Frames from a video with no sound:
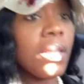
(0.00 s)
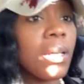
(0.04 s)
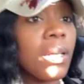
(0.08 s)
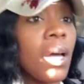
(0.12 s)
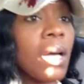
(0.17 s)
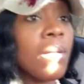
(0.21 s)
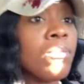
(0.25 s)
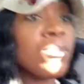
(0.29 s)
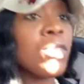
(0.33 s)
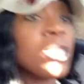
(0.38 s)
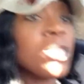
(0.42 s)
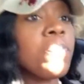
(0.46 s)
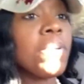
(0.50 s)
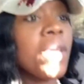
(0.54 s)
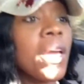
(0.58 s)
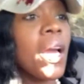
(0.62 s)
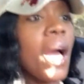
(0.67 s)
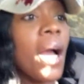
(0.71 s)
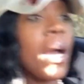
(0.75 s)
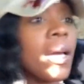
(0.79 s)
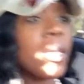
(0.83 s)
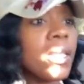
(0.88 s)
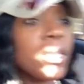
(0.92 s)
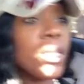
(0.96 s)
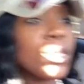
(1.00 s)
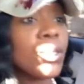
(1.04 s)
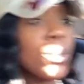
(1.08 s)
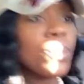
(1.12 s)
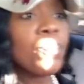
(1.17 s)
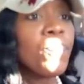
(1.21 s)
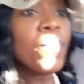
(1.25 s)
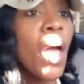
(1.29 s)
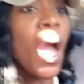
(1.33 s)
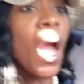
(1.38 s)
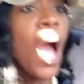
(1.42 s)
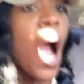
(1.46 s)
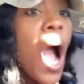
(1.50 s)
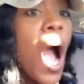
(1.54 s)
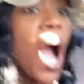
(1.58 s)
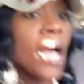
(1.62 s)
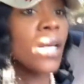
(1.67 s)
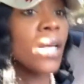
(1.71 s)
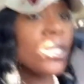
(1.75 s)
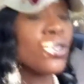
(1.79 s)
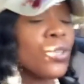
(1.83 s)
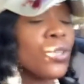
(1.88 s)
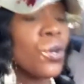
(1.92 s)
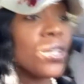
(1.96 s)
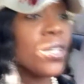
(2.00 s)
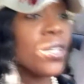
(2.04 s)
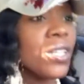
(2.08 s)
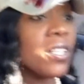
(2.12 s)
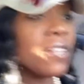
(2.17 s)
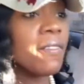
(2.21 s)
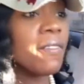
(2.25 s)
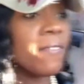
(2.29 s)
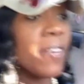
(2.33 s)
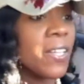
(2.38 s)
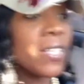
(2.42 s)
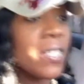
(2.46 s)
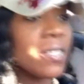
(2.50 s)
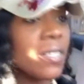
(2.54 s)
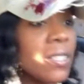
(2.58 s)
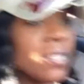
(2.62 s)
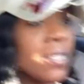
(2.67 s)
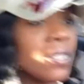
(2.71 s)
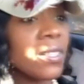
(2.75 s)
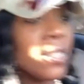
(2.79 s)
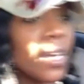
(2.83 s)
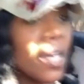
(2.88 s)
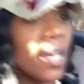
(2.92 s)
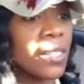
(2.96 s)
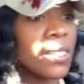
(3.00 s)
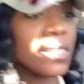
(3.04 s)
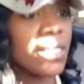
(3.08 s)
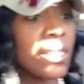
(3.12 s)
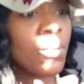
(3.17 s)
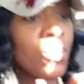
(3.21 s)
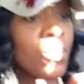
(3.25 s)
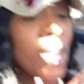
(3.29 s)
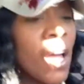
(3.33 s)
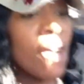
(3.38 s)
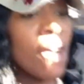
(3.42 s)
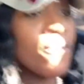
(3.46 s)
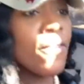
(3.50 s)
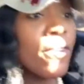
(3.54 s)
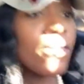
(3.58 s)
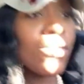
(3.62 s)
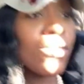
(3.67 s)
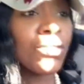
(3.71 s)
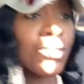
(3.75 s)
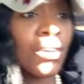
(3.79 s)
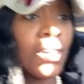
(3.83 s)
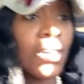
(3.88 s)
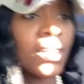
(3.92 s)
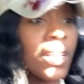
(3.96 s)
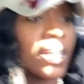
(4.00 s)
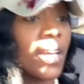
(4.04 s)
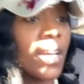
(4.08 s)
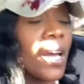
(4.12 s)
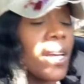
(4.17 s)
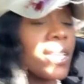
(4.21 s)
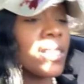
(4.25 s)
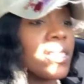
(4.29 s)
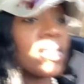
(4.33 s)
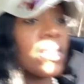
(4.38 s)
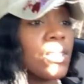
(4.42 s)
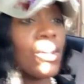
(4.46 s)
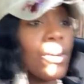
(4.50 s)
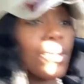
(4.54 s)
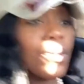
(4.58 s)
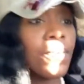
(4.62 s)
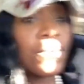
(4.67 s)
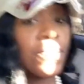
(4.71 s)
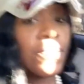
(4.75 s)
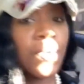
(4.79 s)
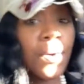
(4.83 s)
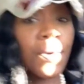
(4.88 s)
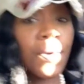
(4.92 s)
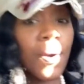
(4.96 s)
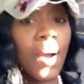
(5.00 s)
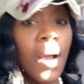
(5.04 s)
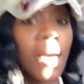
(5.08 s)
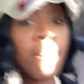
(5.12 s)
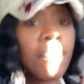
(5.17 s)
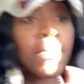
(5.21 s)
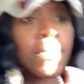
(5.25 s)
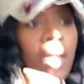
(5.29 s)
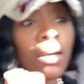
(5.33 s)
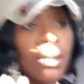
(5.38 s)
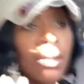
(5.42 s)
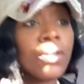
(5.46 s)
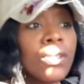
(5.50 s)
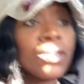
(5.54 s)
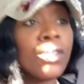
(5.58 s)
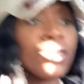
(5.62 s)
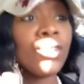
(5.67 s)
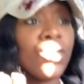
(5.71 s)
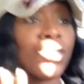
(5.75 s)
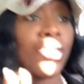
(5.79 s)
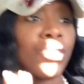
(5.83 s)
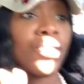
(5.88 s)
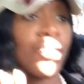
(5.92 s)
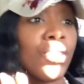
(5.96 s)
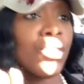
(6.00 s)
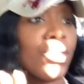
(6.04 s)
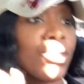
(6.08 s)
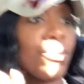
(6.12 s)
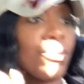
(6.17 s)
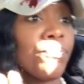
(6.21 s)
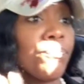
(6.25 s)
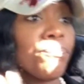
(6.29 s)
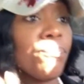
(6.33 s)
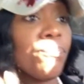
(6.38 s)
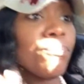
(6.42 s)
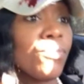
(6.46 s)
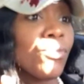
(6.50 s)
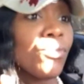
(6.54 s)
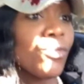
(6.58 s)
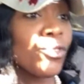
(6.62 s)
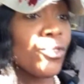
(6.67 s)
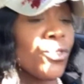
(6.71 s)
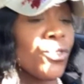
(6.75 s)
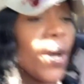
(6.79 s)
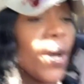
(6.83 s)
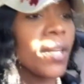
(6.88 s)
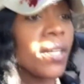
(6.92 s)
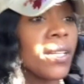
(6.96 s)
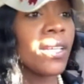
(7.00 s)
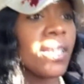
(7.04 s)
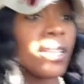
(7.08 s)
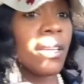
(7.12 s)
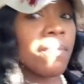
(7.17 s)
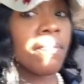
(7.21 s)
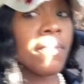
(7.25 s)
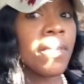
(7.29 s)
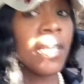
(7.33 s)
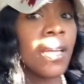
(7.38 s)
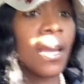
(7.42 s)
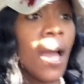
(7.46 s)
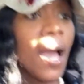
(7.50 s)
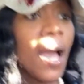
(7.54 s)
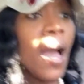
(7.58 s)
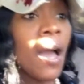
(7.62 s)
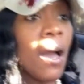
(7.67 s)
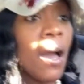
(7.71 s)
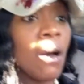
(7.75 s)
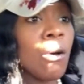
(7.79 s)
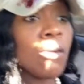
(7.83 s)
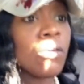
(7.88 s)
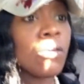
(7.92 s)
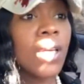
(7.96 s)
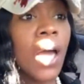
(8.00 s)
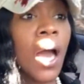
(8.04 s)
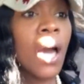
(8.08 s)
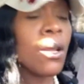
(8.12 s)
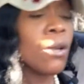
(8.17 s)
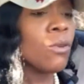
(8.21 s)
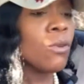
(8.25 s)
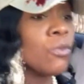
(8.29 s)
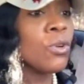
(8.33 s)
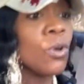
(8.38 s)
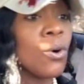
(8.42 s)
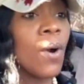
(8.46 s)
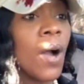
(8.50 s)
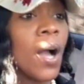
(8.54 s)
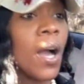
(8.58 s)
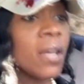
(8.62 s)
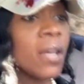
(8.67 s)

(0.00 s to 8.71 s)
I'm just being honest. I started investing in tax lien. When I first started, I said, oh no, I'm not going to just try to get me a house. I don't know how